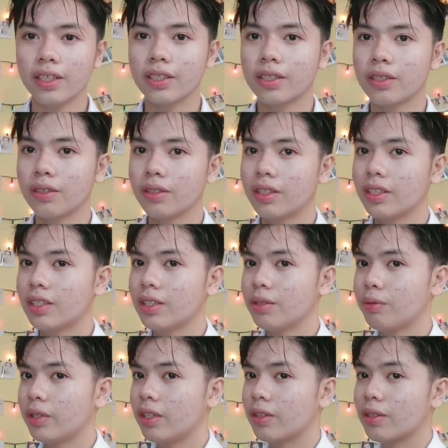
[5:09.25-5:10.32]
So this is
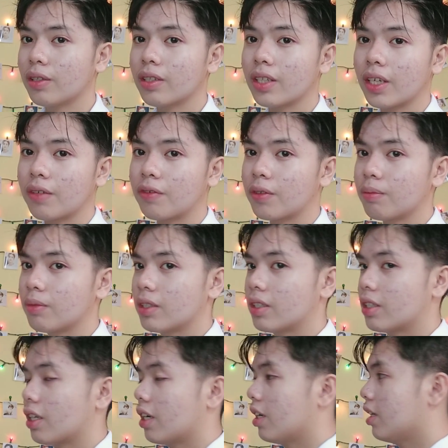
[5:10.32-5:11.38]
what it looked like from the
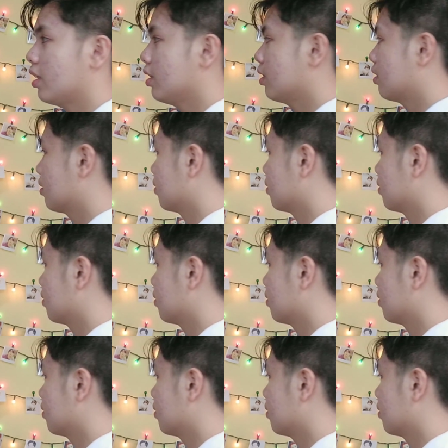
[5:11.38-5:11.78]
side,